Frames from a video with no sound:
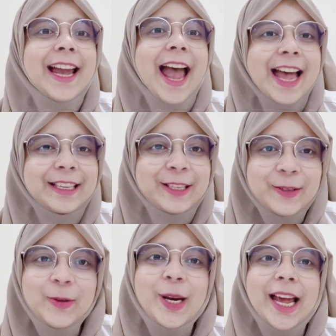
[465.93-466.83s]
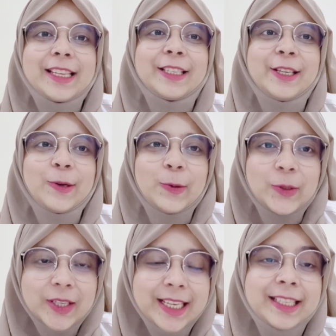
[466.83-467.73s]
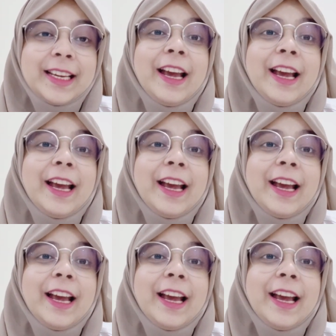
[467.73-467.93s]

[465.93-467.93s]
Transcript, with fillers: as soon as you just